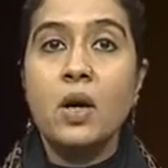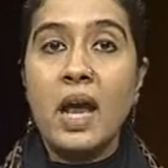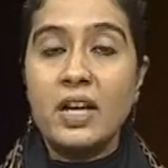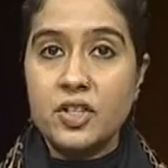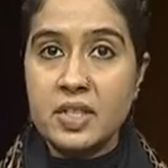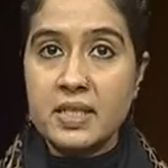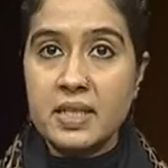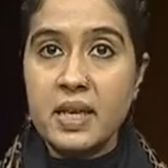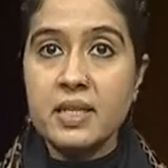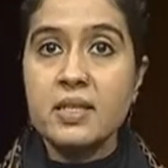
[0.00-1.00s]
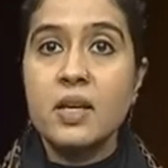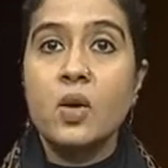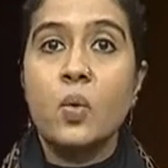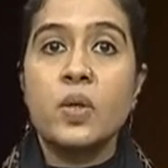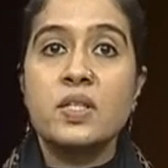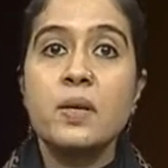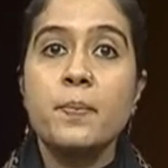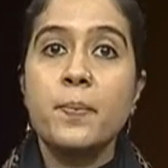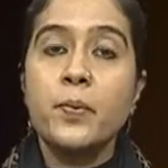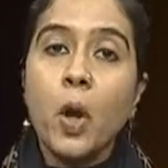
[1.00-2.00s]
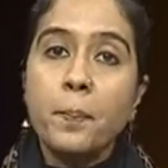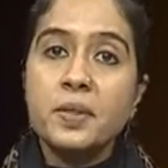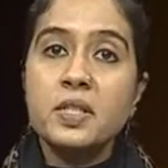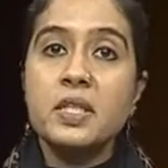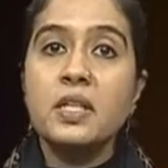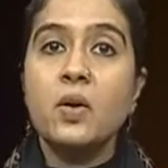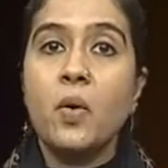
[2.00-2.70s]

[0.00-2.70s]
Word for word: as she says was the property